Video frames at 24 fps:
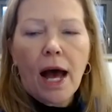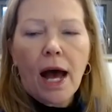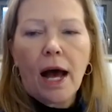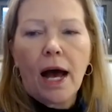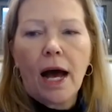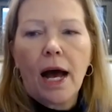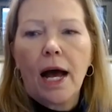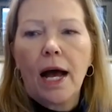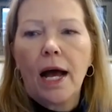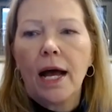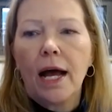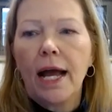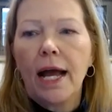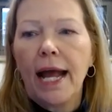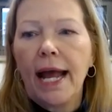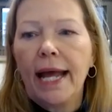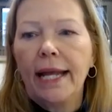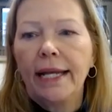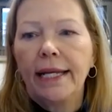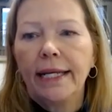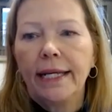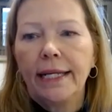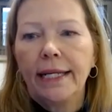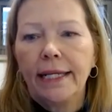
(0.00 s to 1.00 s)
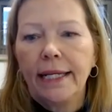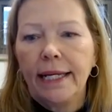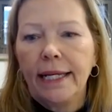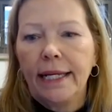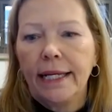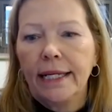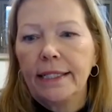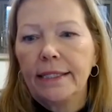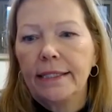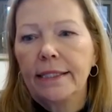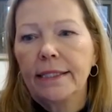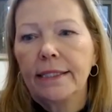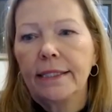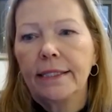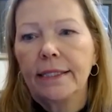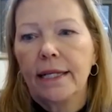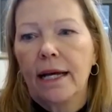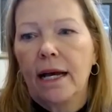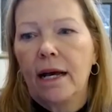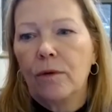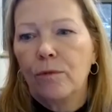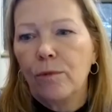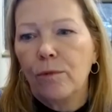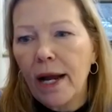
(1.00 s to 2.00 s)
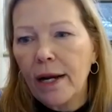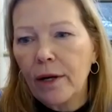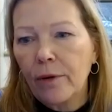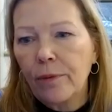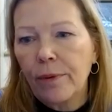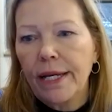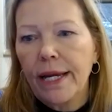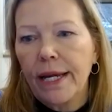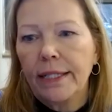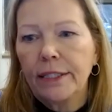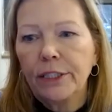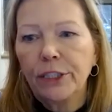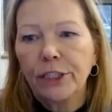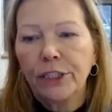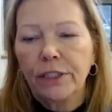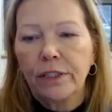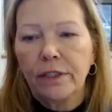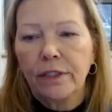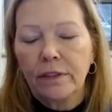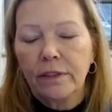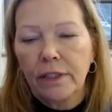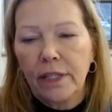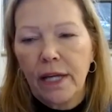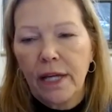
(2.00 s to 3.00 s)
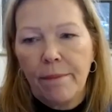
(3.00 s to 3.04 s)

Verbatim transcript: and it is a recreational